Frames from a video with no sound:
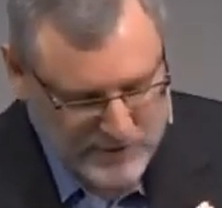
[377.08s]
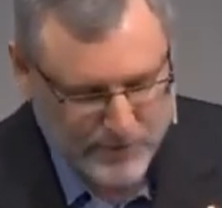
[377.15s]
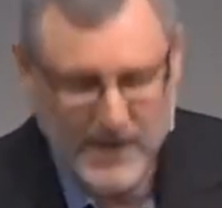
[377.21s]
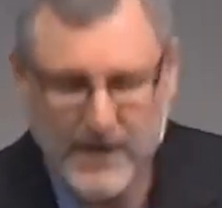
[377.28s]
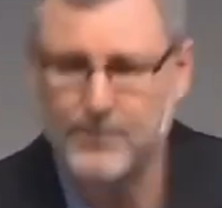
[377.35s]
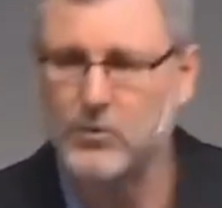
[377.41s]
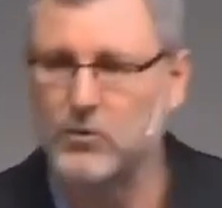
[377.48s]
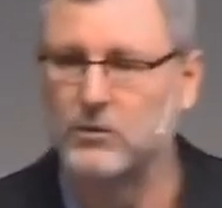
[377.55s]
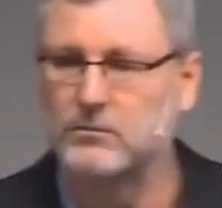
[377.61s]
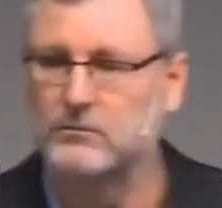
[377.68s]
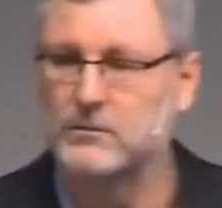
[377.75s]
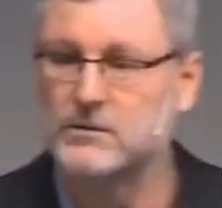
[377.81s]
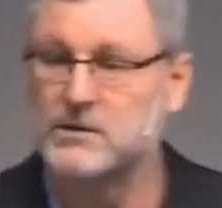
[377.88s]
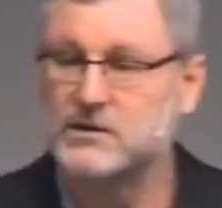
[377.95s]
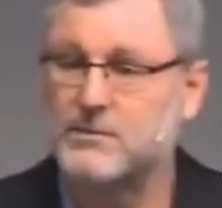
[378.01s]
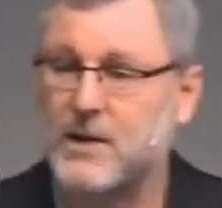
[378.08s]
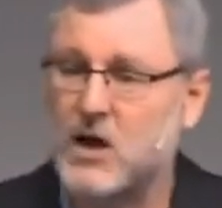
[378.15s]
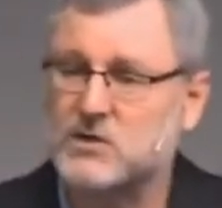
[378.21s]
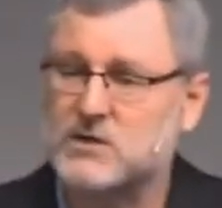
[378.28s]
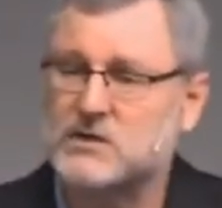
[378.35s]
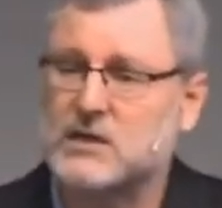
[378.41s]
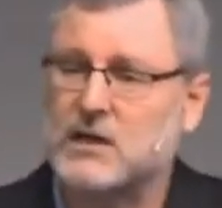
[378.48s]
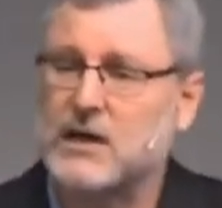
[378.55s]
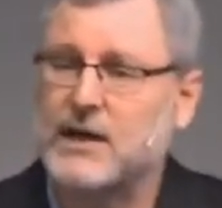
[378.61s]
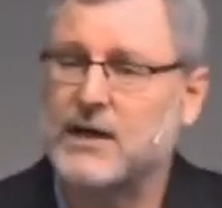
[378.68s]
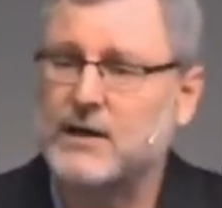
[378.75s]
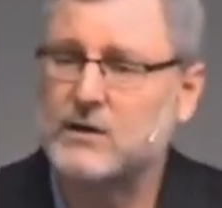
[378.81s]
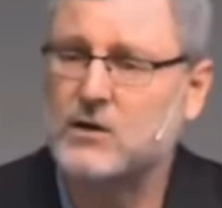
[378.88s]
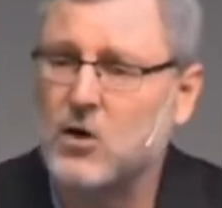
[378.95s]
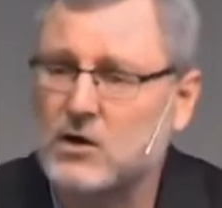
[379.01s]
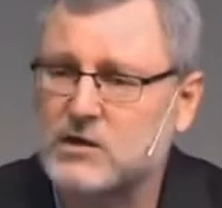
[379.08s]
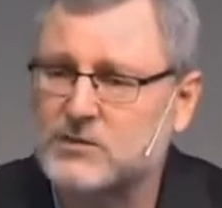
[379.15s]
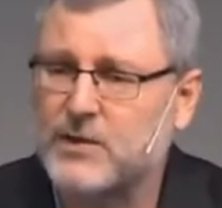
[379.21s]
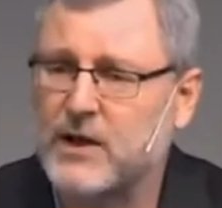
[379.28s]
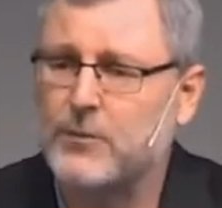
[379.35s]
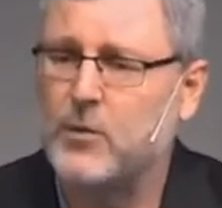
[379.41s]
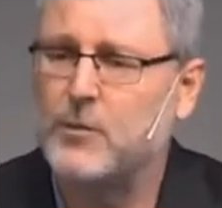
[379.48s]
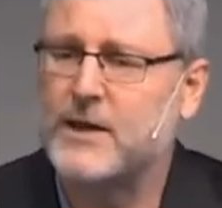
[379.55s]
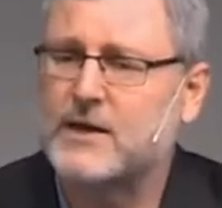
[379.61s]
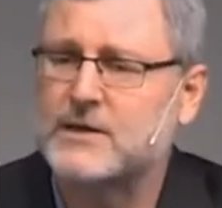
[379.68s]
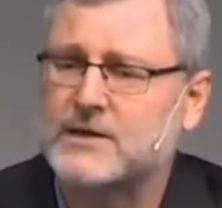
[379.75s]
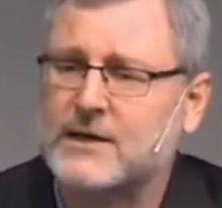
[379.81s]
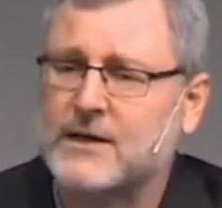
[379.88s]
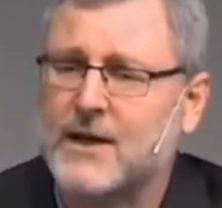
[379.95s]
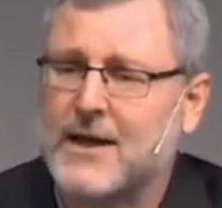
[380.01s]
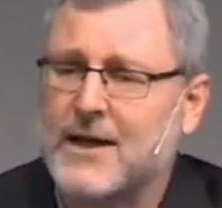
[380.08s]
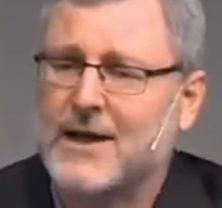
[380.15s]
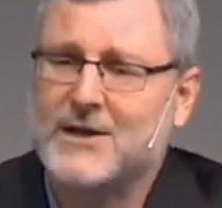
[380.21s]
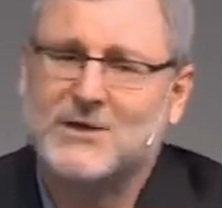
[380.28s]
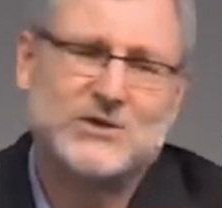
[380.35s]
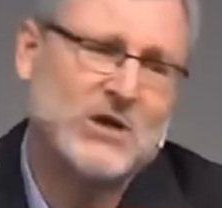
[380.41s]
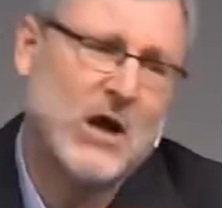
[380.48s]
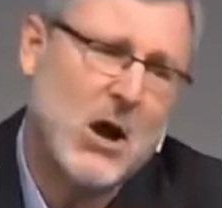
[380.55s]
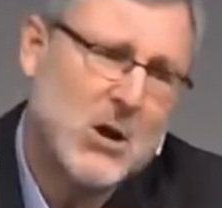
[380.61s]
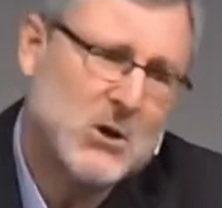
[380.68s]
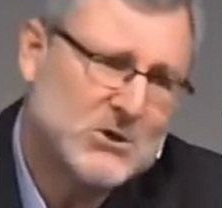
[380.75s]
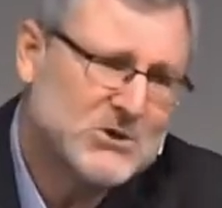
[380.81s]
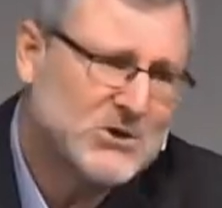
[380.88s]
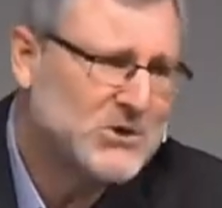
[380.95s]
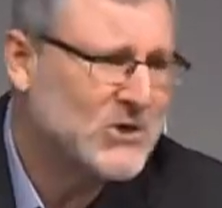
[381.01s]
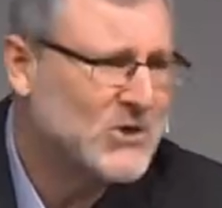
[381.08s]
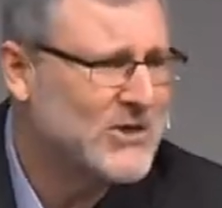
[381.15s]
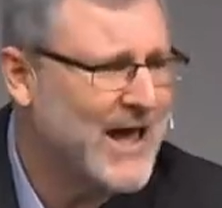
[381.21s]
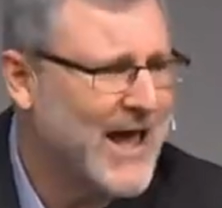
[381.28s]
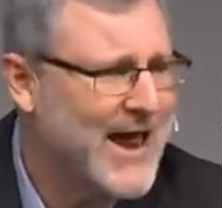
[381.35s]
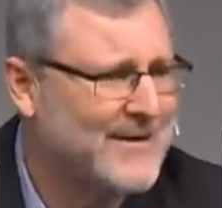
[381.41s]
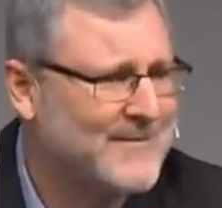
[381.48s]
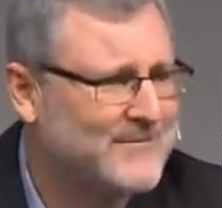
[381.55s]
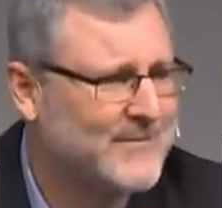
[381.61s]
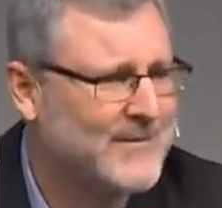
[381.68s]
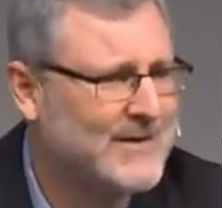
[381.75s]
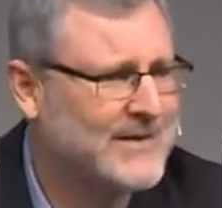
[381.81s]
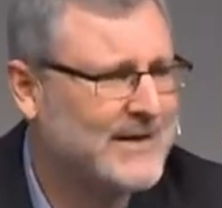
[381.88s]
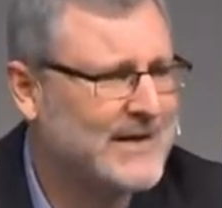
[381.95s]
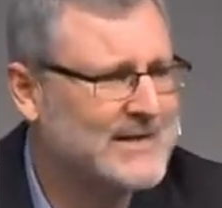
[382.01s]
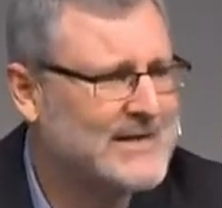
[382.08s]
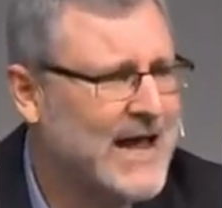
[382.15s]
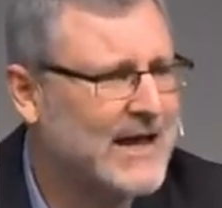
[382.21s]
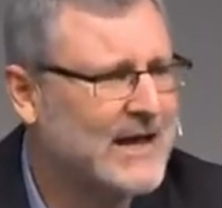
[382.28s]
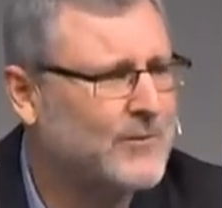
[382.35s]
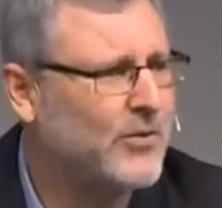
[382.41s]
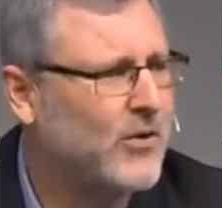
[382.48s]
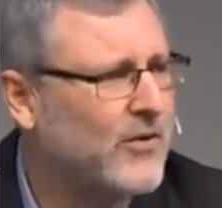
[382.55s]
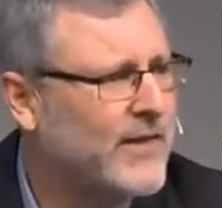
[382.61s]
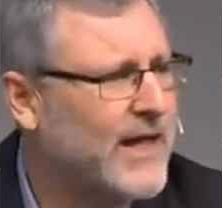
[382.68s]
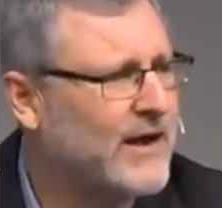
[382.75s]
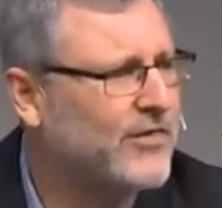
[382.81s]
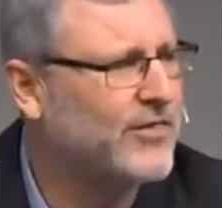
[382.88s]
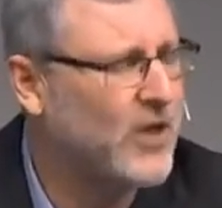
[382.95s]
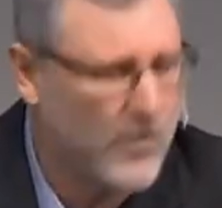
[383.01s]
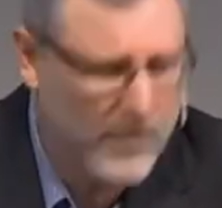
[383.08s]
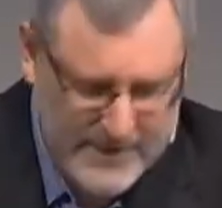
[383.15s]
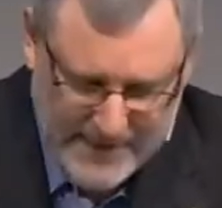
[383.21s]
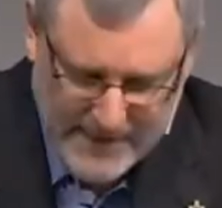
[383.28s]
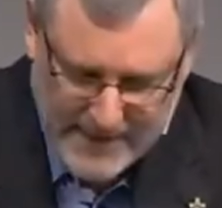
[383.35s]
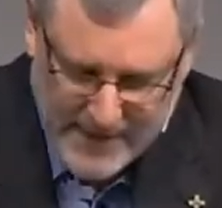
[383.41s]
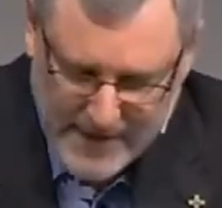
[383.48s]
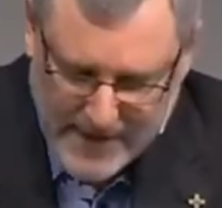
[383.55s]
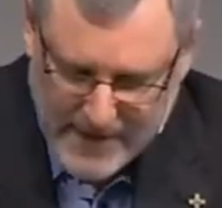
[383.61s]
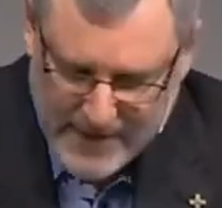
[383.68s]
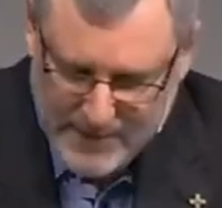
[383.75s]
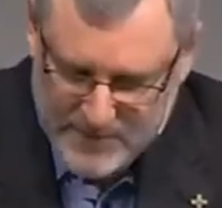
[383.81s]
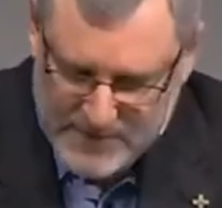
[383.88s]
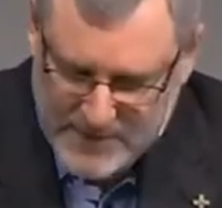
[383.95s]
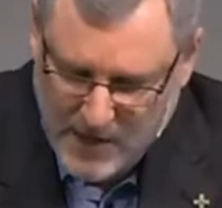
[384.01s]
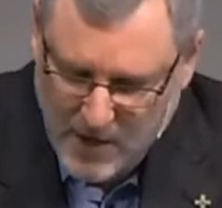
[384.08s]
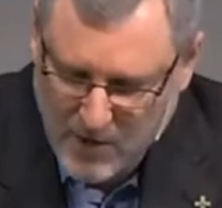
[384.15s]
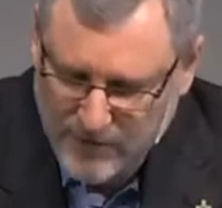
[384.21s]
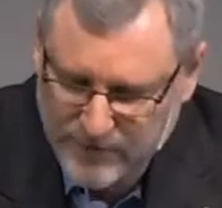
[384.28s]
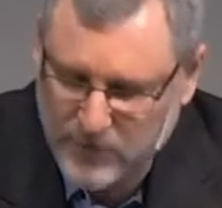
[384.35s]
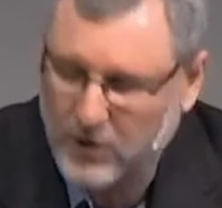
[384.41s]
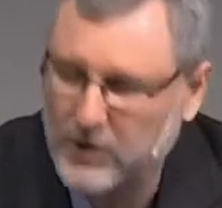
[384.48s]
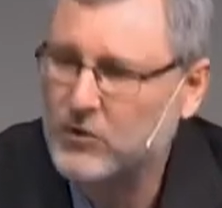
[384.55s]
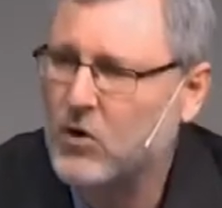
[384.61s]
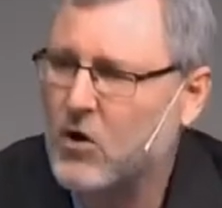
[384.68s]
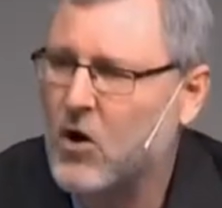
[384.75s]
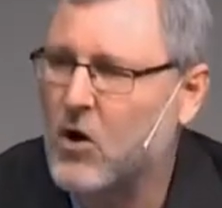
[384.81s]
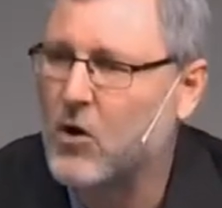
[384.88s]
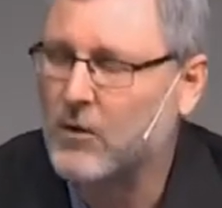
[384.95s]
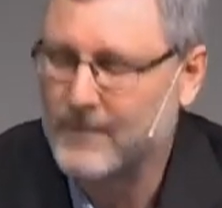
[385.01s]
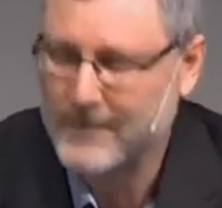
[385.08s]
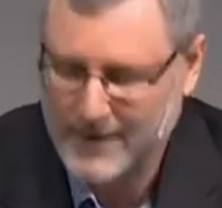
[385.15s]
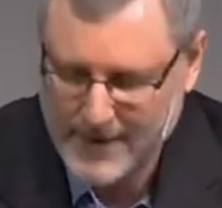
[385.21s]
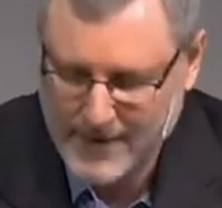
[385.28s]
people? Does Moses lead God's people because he chose to do that? Did he take upon that authority himself? Not at all.